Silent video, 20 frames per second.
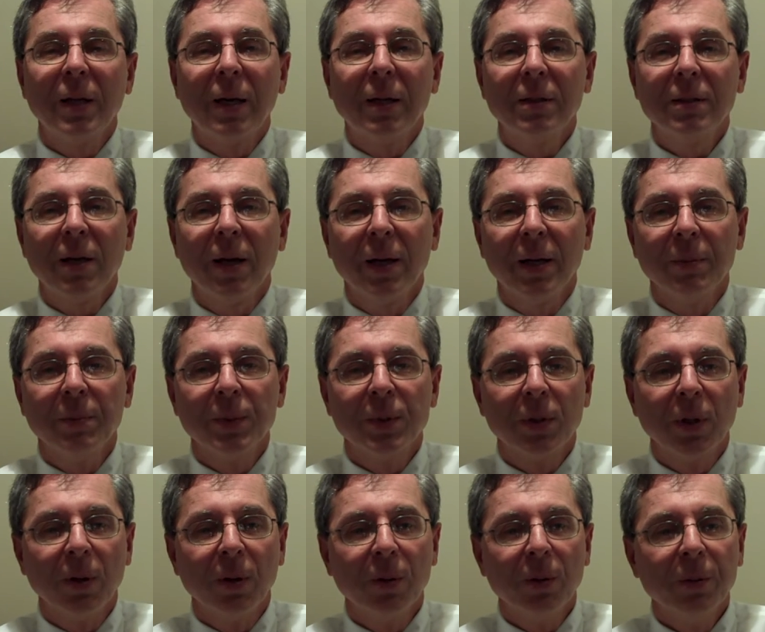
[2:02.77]
that time.
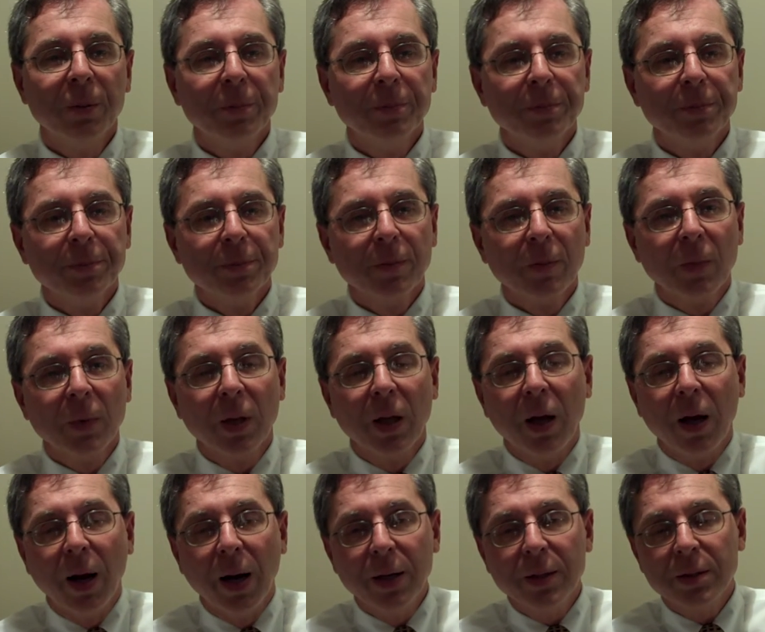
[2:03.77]
So
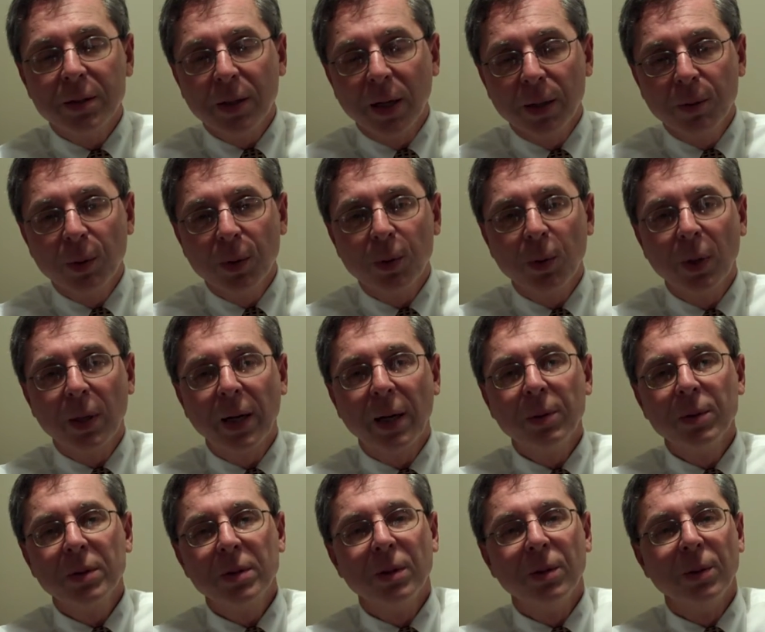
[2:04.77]
I stuck with what I
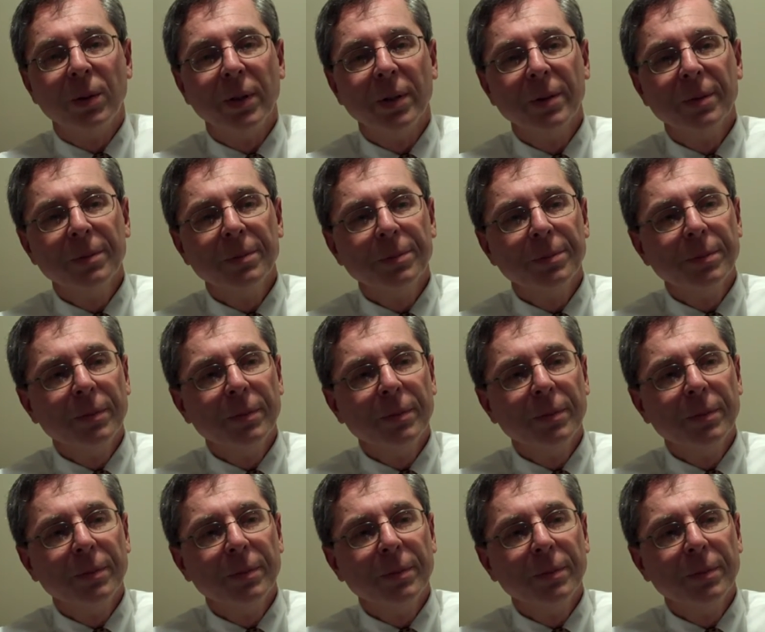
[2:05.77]
was doing,